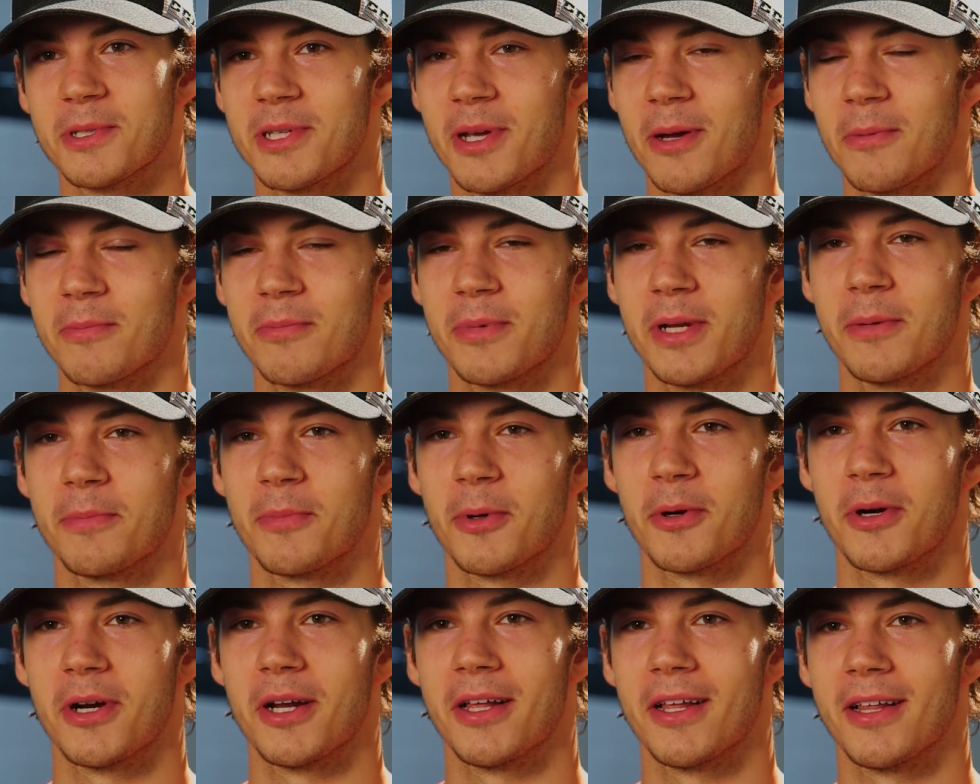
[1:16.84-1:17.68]
Some
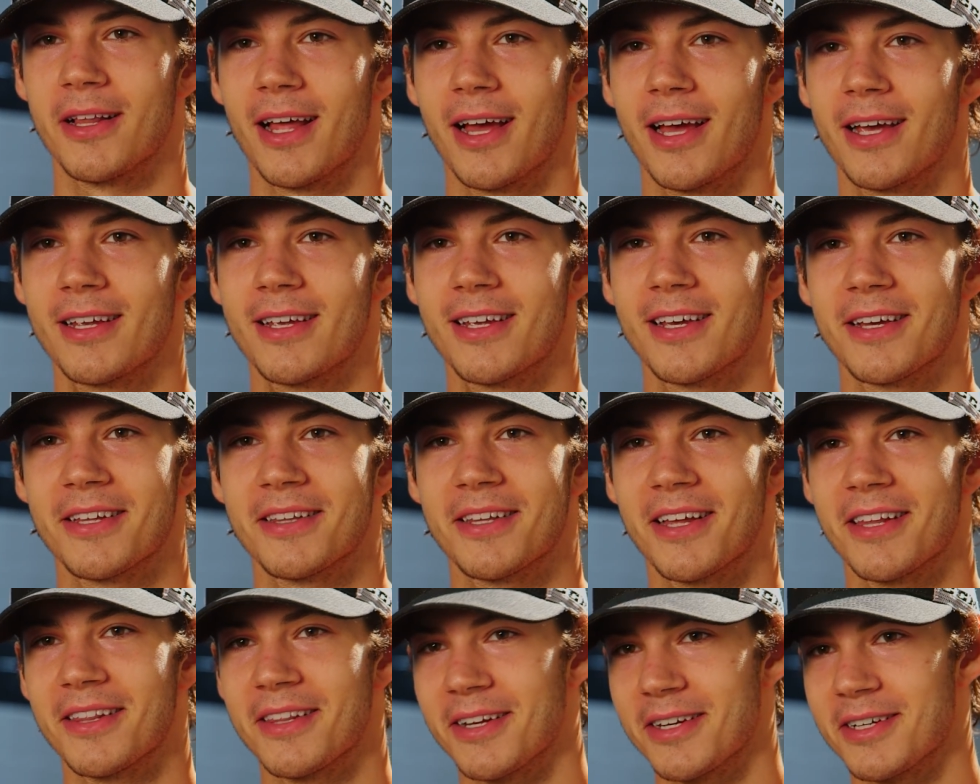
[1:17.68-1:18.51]
people really like you,
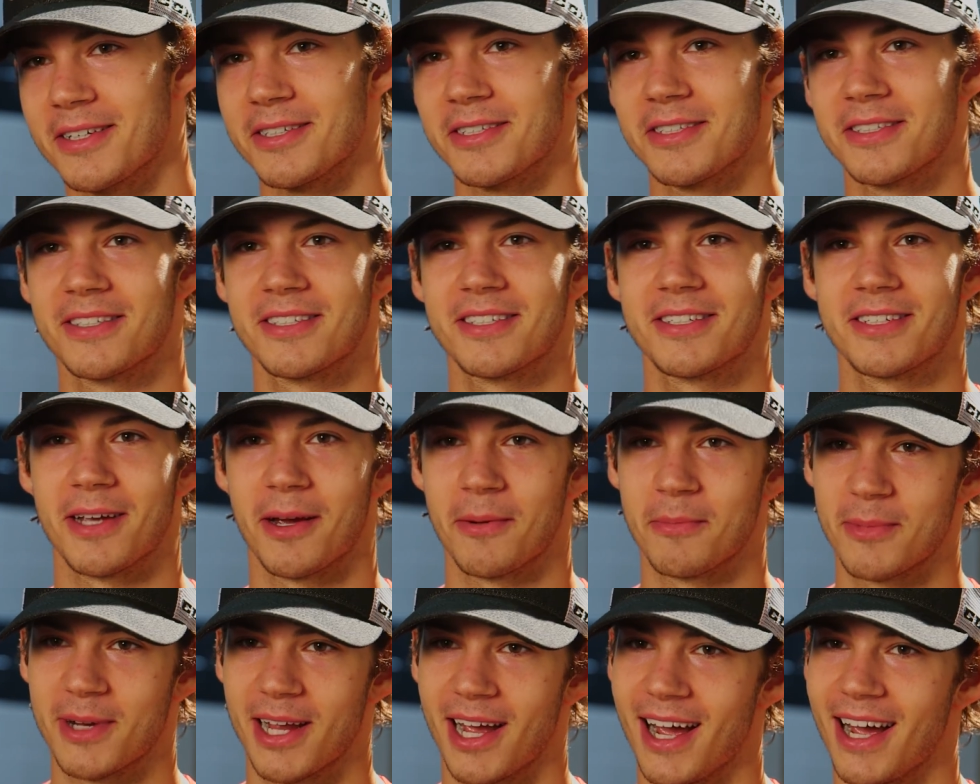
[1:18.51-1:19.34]
and then there's
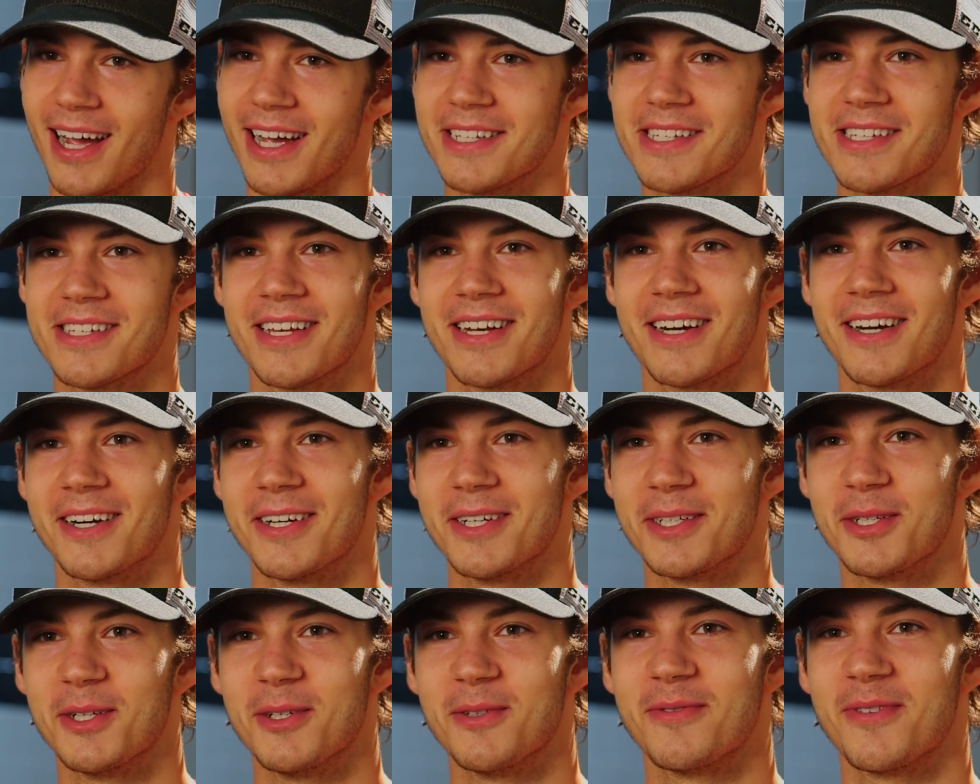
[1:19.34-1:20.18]
some guys that
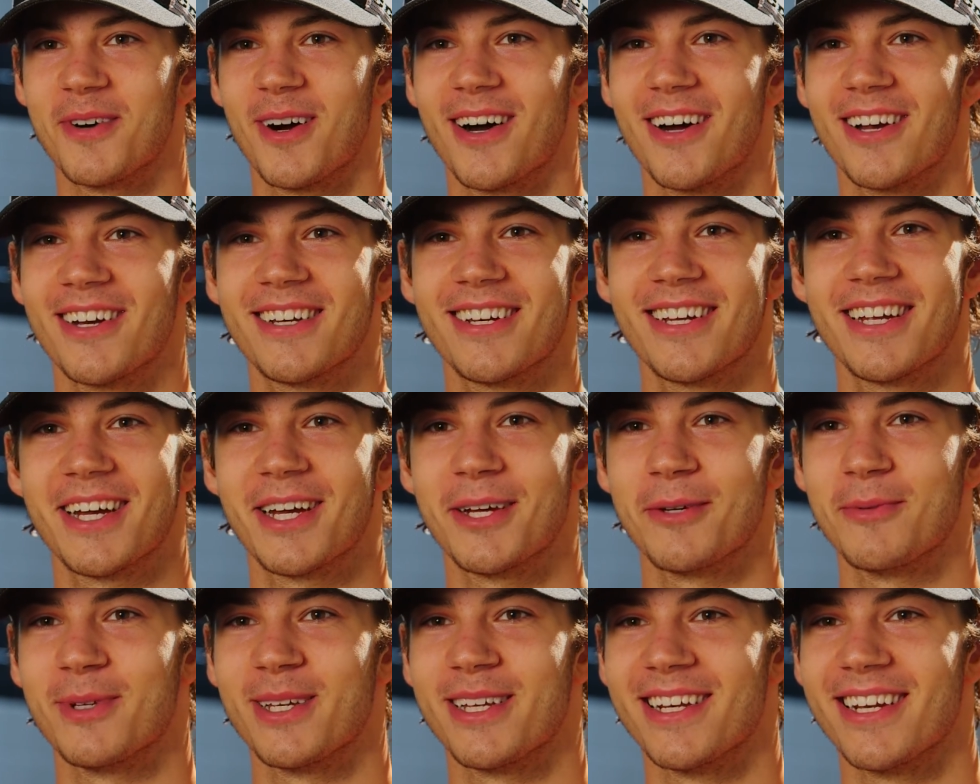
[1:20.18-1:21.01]
aren't too fond of you.
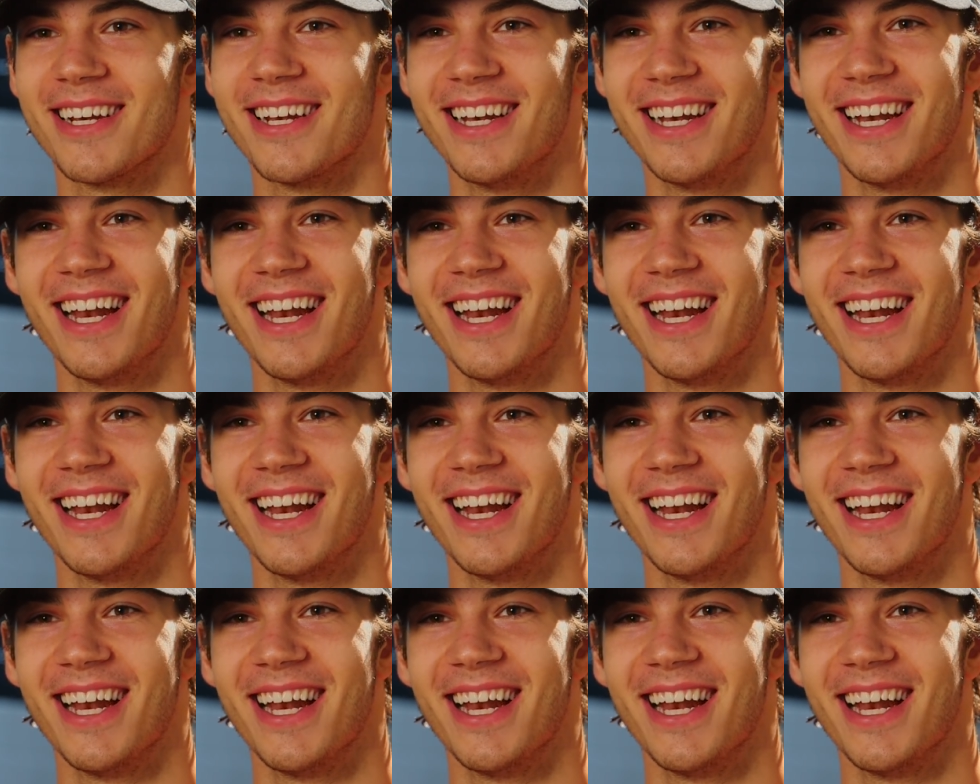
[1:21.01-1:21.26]
I mean,